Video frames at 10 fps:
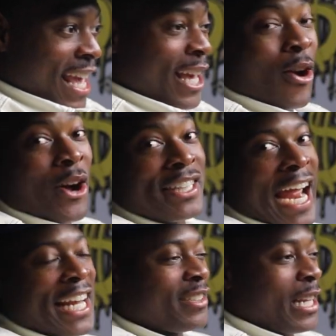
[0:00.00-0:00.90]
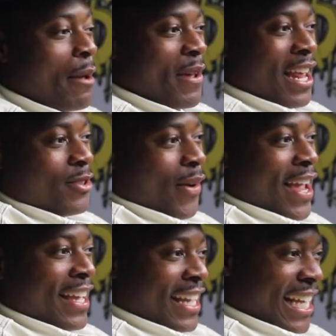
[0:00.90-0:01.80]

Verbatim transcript: He caught Danny slipping. His weight.